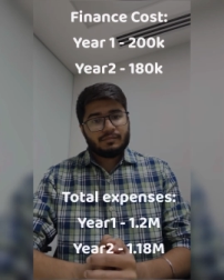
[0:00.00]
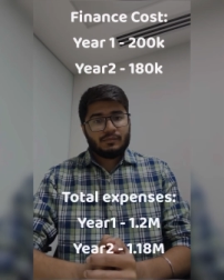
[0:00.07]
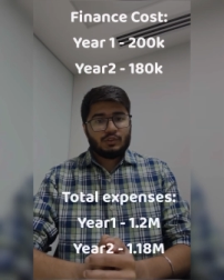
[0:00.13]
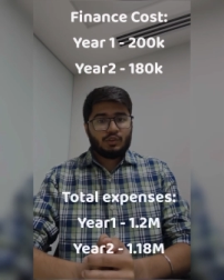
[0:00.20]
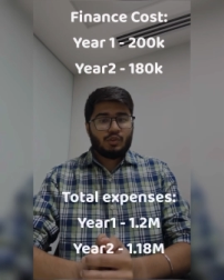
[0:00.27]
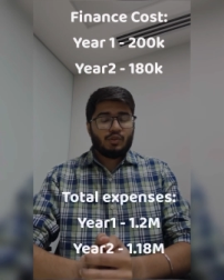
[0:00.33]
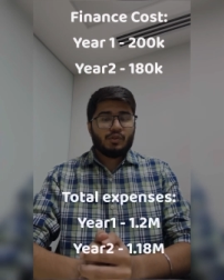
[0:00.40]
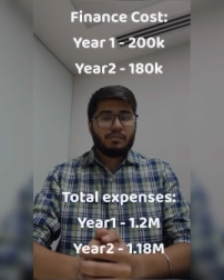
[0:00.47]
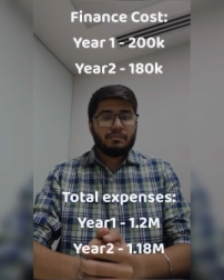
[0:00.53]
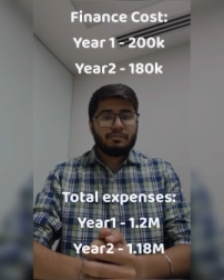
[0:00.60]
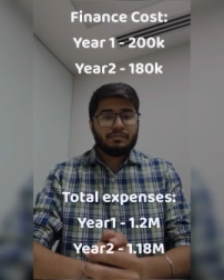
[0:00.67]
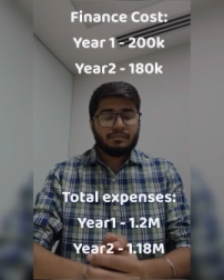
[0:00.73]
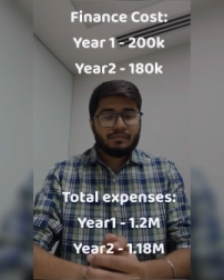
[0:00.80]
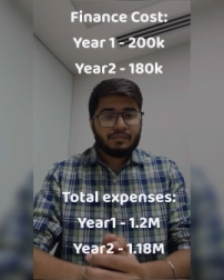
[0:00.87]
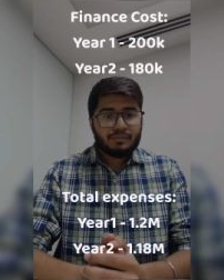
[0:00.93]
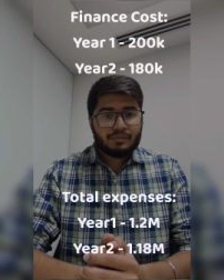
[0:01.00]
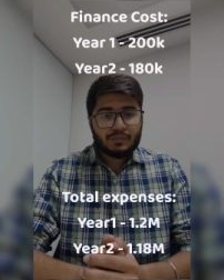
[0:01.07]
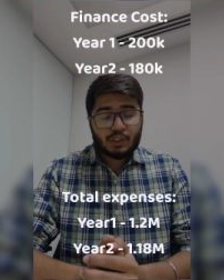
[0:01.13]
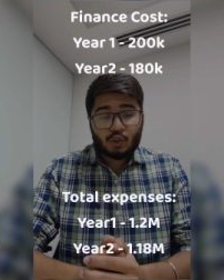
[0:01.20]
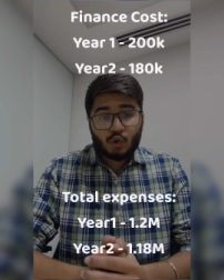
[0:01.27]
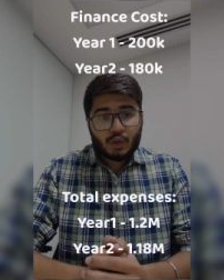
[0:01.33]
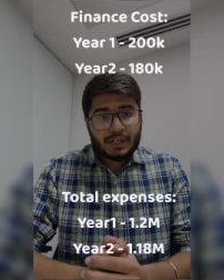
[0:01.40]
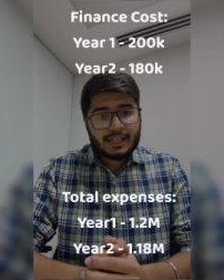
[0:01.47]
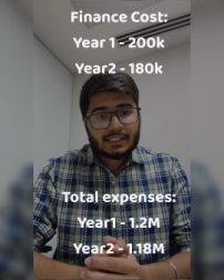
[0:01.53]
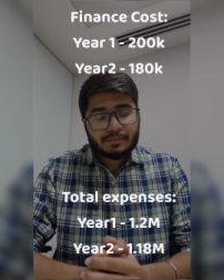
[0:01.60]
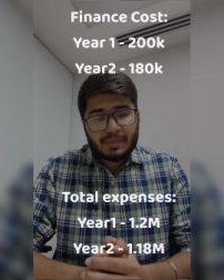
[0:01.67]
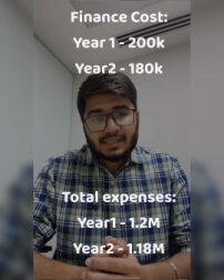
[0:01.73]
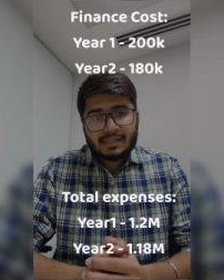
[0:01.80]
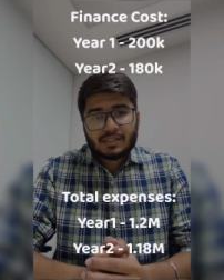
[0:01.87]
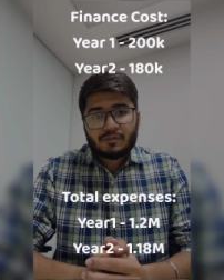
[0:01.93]
So the total
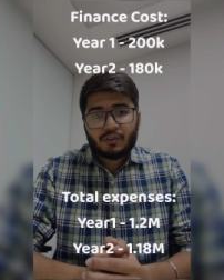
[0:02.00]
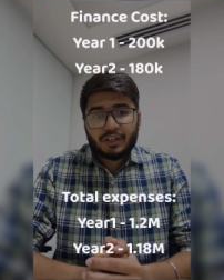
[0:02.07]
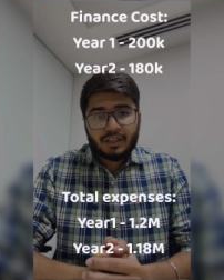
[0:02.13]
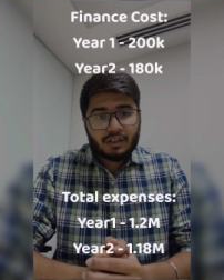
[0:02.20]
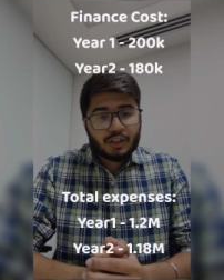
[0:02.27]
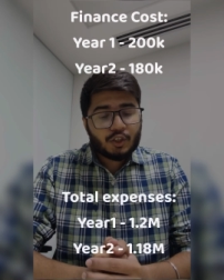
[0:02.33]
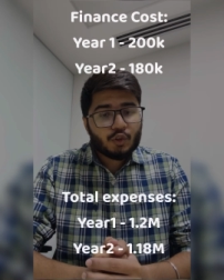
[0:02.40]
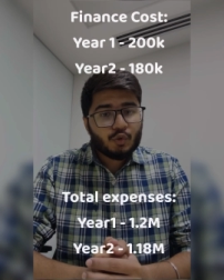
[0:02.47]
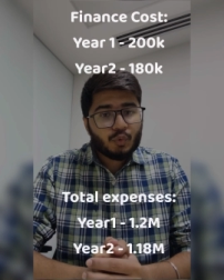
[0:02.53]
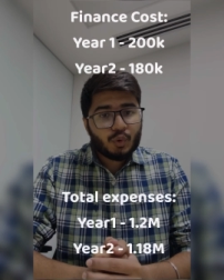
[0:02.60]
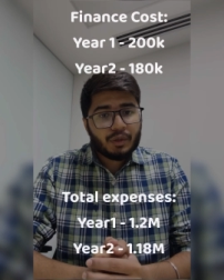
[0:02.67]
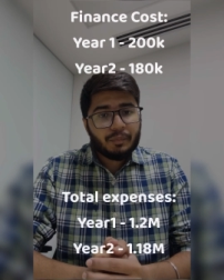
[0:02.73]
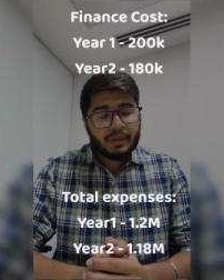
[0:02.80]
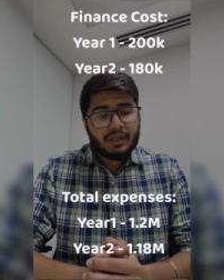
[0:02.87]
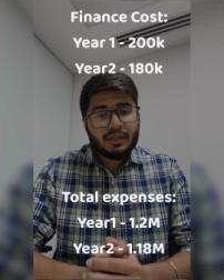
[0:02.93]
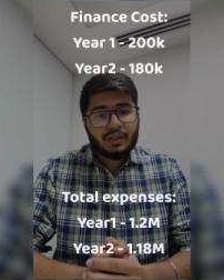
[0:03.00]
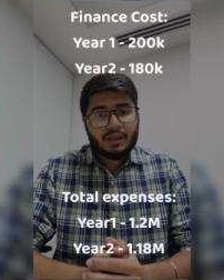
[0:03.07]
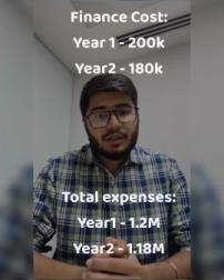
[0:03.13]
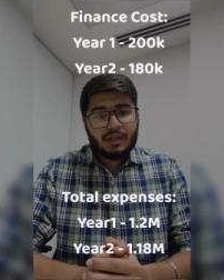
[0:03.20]
expense for year 2 would be